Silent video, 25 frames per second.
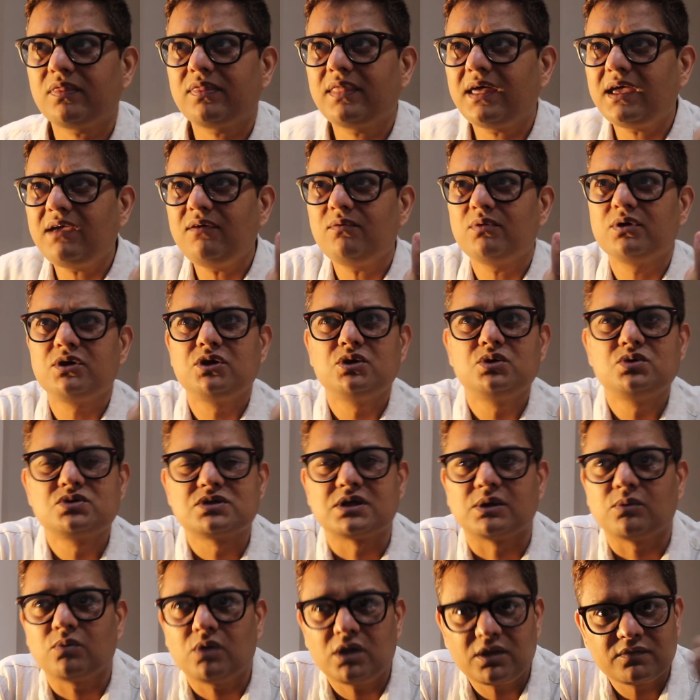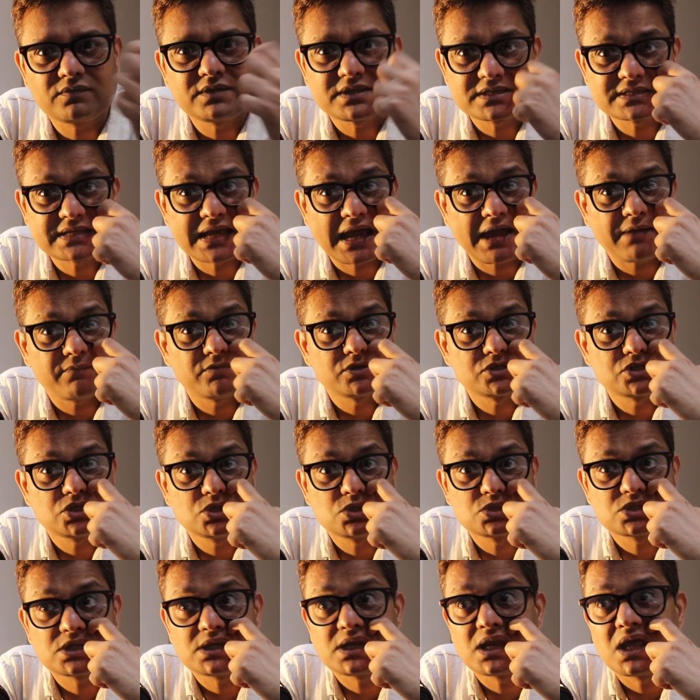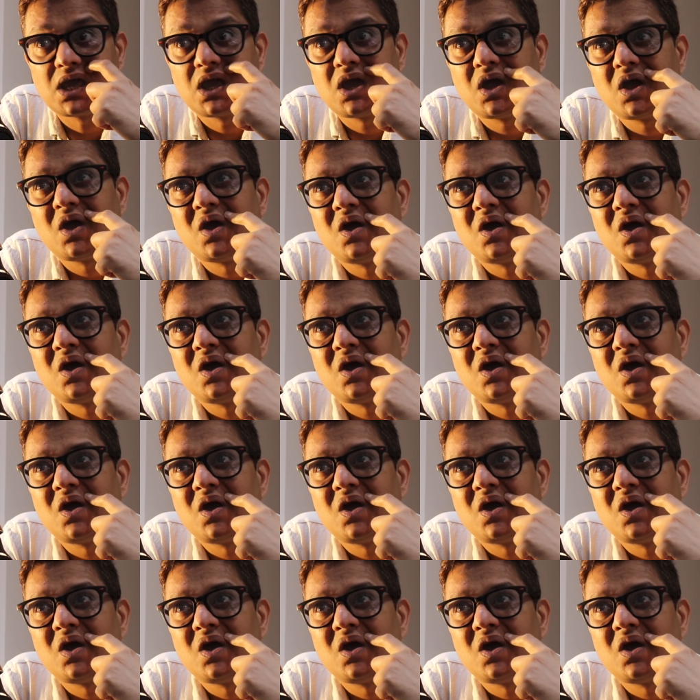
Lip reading: they were using, one of these guys was using